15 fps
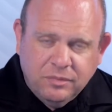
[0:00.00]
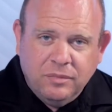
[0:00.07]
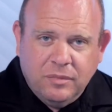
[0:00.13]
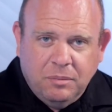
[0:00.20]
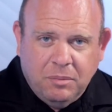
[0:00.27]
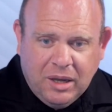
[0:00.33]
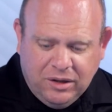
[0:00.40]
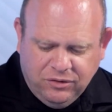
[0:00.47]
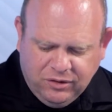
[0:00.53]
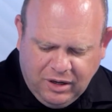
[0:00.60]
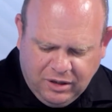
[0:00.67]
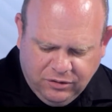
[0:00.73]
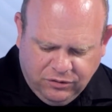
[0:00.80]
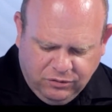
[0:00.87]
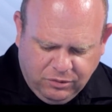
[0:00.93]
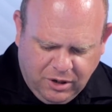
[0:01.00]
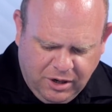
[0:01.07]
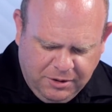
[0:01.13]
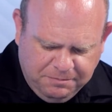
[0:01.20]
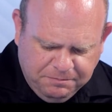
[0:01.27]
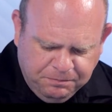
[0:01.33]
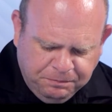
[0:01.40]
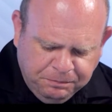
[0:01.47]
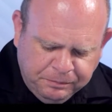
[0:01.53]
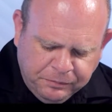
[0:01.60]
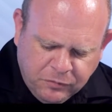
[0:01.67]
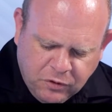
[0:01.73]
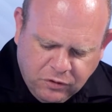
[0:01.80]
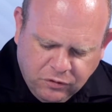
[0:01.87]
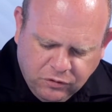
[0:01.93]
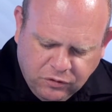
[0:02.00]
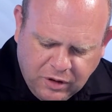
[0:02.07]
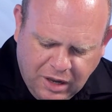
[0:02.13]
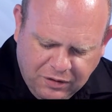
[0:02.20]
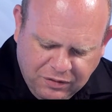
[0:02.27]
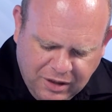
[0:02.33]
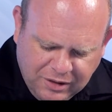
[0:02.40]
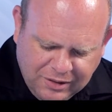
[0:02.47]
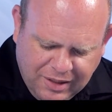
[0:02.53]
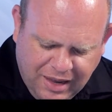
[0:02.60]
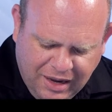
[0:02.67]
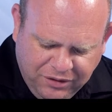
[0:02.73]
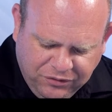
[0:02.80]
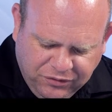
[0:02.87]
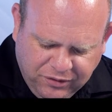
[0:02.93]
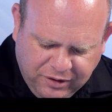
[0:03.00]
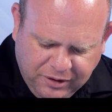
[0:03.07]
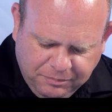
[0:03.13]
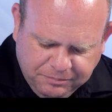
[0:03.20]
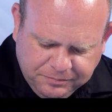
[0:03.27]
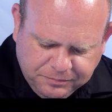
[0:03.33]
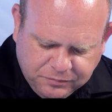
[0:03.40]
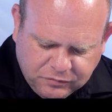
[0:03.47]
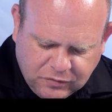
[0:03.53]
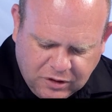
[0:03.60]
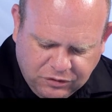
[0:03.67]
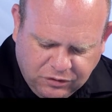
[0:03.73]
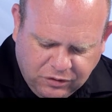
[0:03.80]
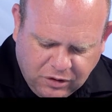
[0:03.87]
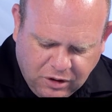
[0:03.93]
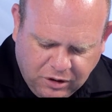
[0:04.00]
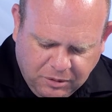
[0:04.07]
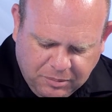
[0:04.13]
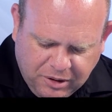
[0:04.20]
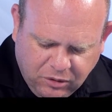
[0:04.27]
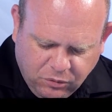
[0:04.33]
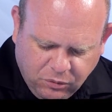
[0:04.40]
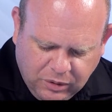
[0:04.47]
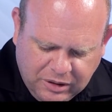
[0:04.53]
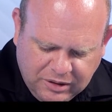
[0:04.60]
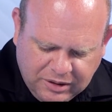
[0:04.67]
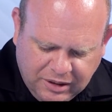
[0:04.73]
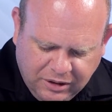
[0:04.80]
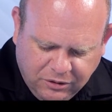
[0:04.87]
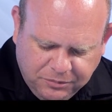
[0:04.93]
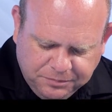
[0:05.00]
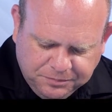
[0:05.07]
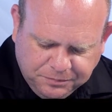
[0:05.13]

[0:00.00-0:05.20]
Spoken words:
Makes sense, right? And then lastly, let's talk about retail.